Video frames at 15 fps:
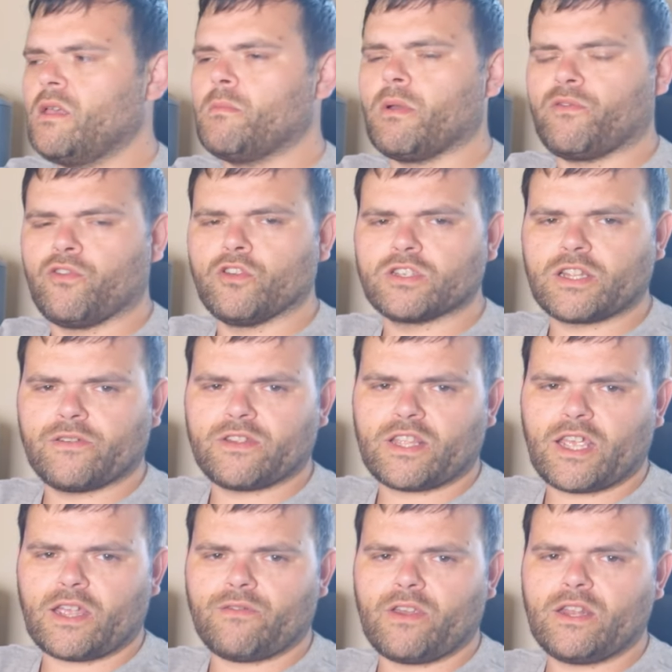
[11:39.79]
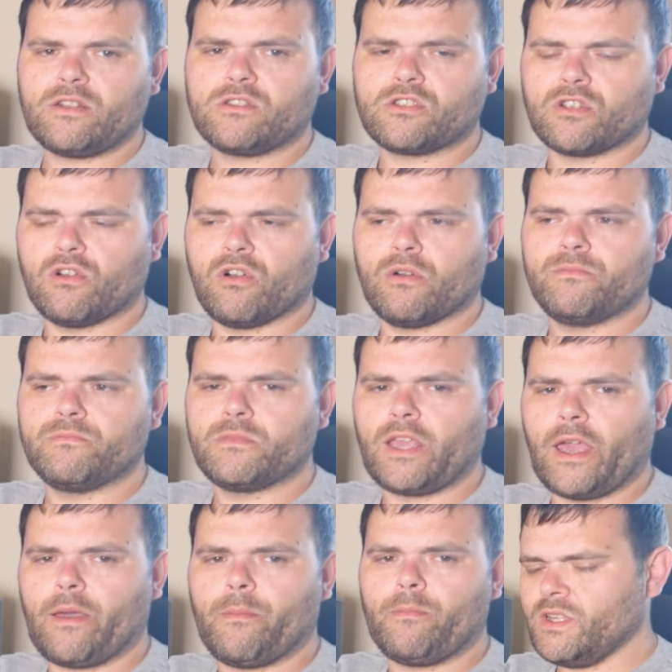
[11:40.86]
My first ever tech event, so
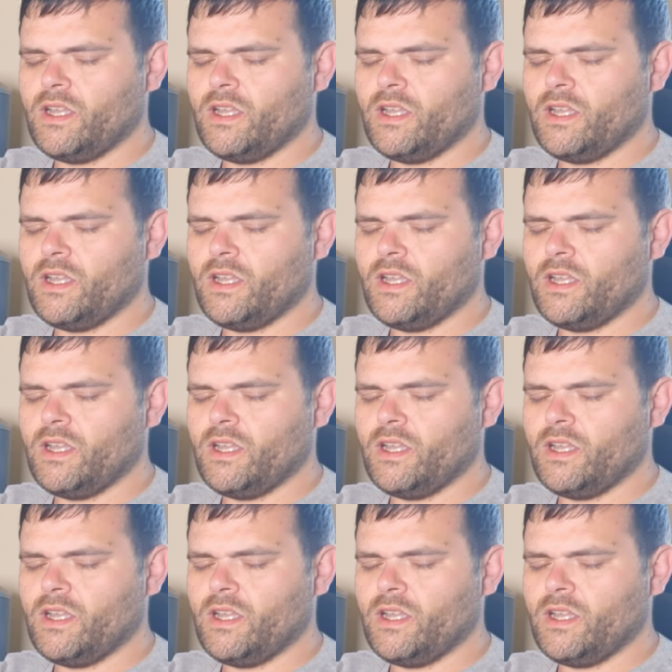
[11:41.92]
yeah.